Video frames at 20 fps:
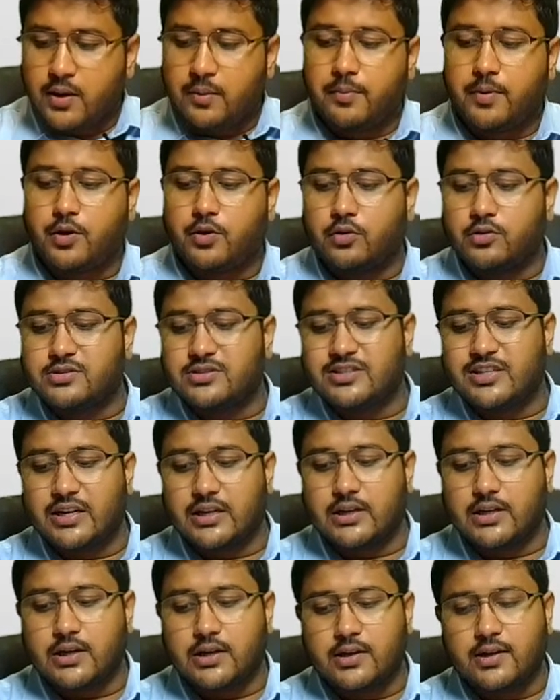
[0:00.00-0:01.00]
Because
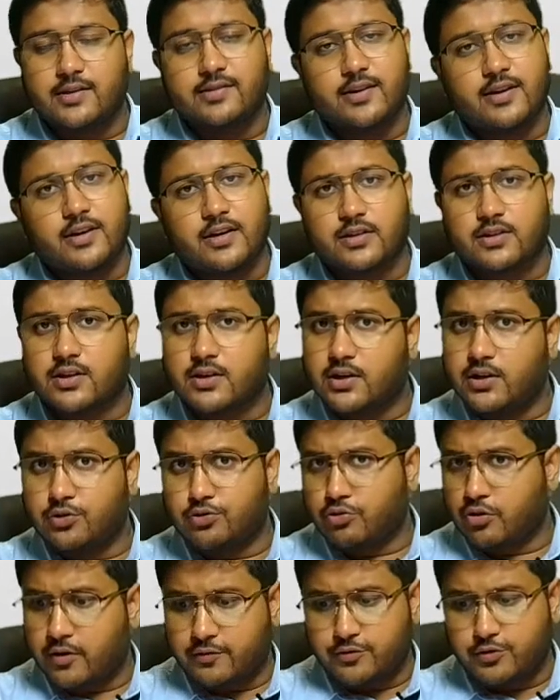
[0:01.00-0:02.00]
Tucker is under the
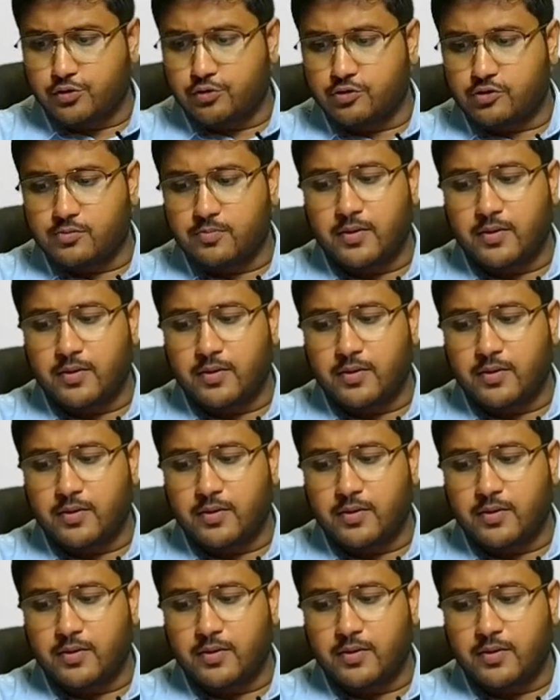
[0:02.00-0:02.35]
control of Jones,